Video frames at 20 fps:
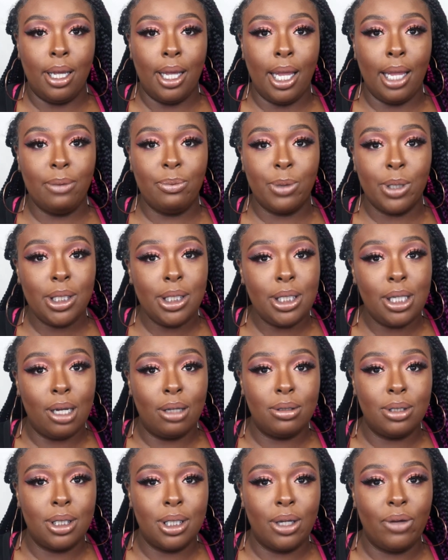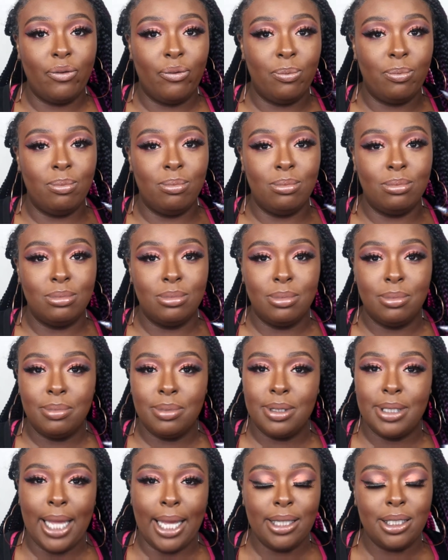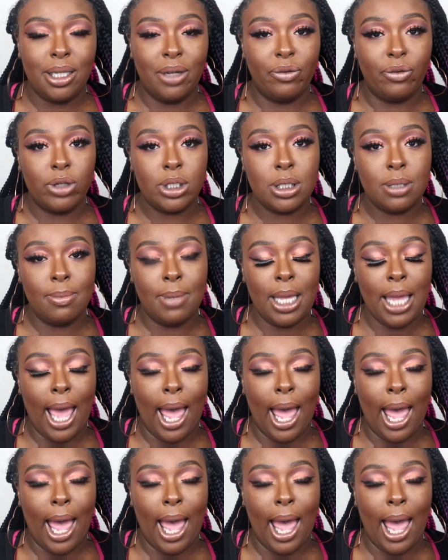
It really don't look that different to me.